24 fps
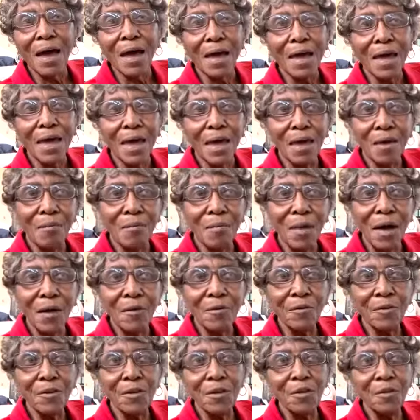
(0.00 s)
I came
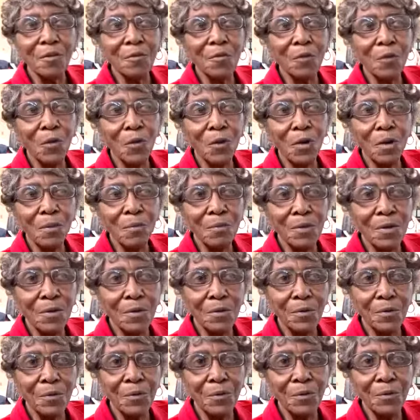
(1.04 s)
out to the forum
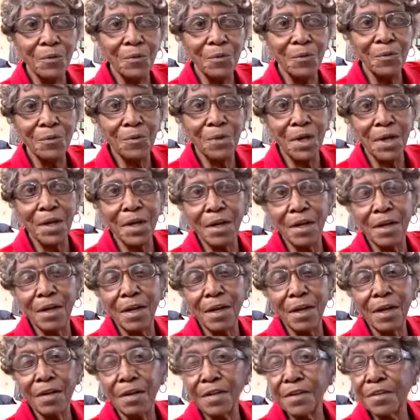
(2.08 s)
to get an
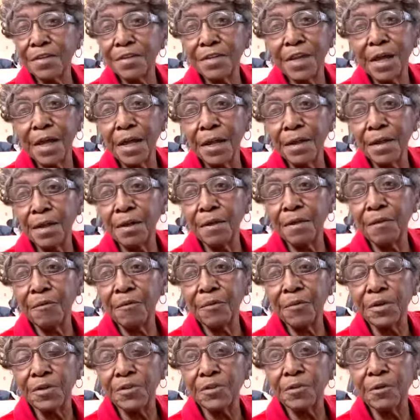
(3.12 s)
understanding of
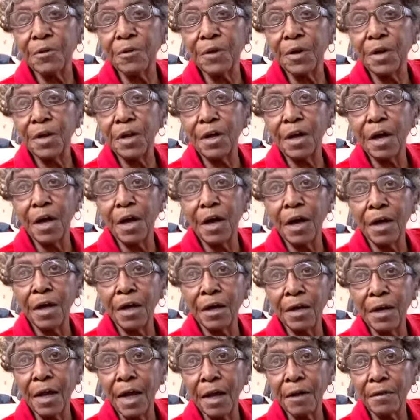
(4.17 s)
what's going
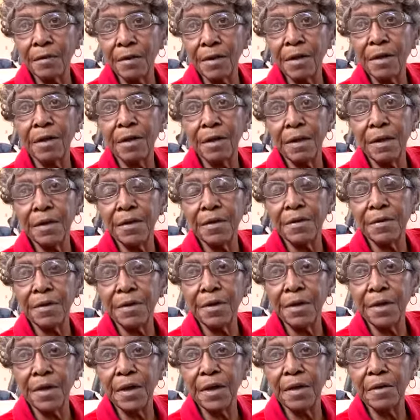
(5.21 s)
on out in, here in
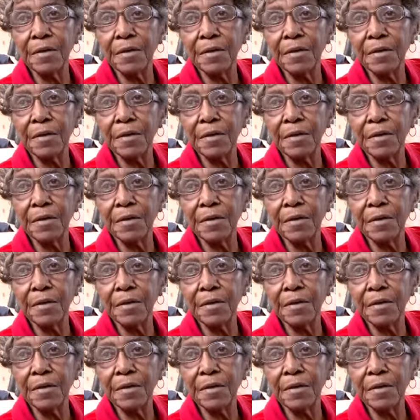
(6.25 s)
the